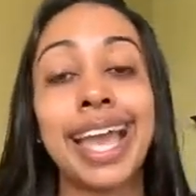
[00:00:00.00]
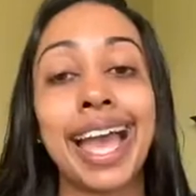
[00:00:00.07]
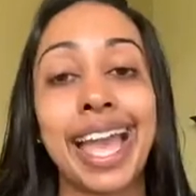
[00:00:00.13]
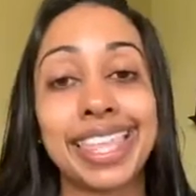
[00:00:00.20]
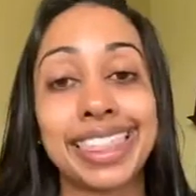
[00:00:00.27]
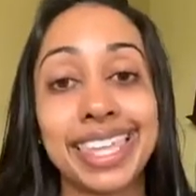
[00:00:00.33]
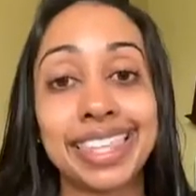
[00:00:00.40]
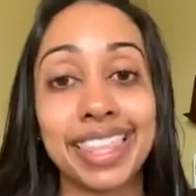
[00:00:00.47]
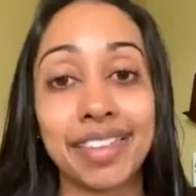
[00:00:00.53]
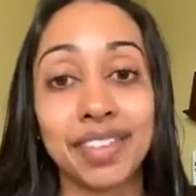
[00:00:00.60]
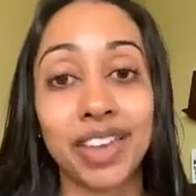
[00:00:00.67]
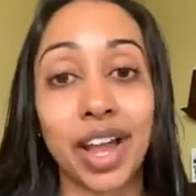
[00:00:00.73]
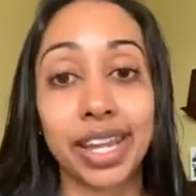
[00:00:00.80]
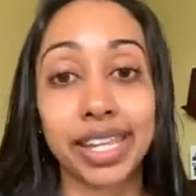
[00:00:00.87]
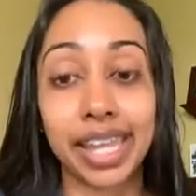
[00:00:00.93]
I think they've
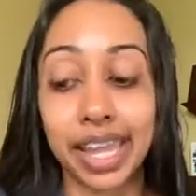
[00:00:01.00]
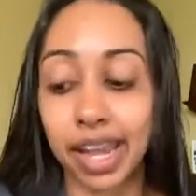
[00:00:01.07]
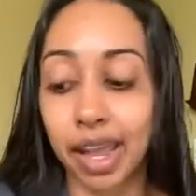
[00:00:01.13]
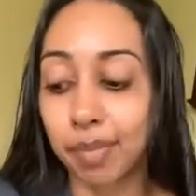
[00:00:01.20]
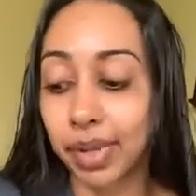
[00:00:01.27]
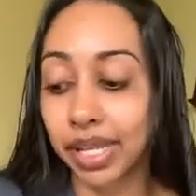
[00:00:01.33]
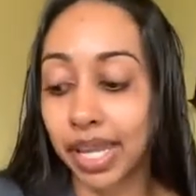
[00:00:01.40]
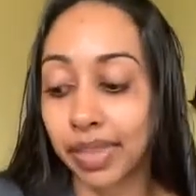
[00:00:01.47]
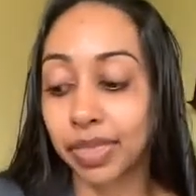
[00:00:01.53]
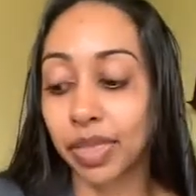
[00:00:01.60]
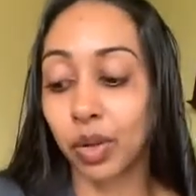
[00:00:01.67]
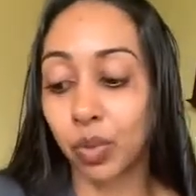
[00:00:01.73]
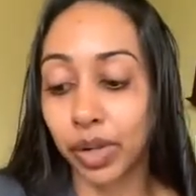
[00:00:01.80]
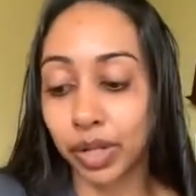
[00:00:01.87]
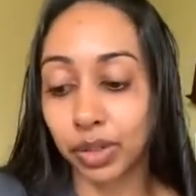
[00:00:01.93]
got to get up and get their
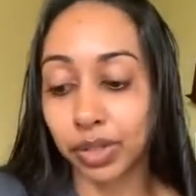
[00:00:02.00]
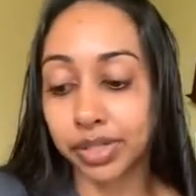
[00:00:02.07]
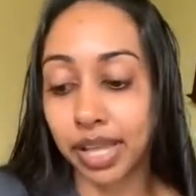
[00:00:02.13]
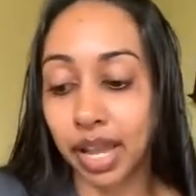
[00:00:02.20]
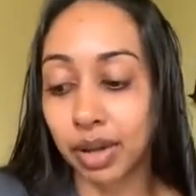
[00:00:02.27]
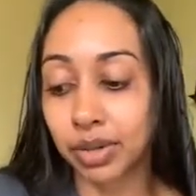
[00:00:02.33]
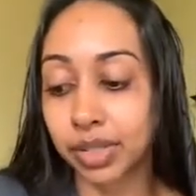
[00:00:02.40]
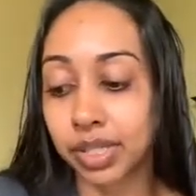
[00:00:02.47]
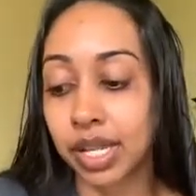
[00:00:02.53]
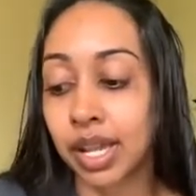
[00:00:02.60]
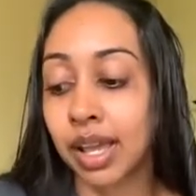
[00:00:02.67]
wiggles out.